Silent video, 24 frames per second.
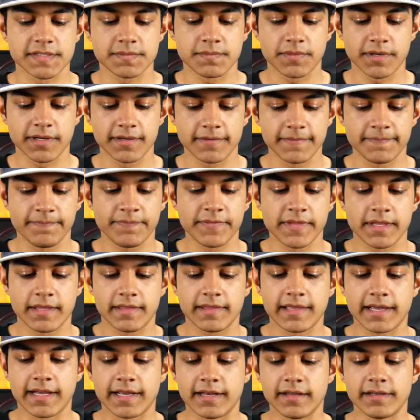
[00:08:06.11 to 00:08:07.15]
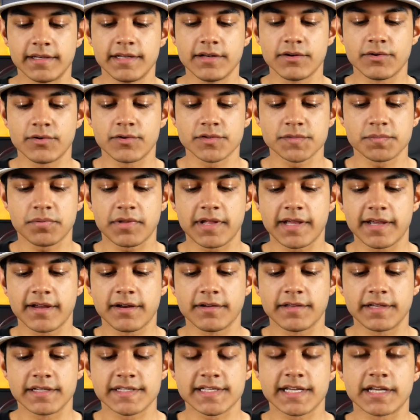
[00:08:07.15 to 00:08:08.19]
But they got a needle nose plier,
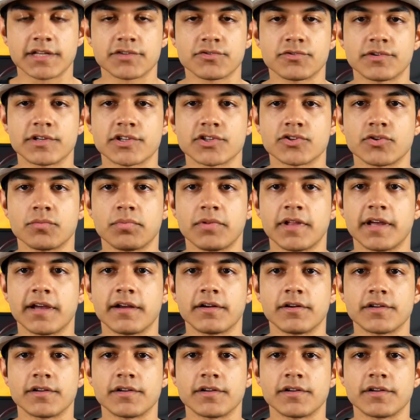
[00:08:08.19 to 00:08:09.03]
and then it's got a traditional plier.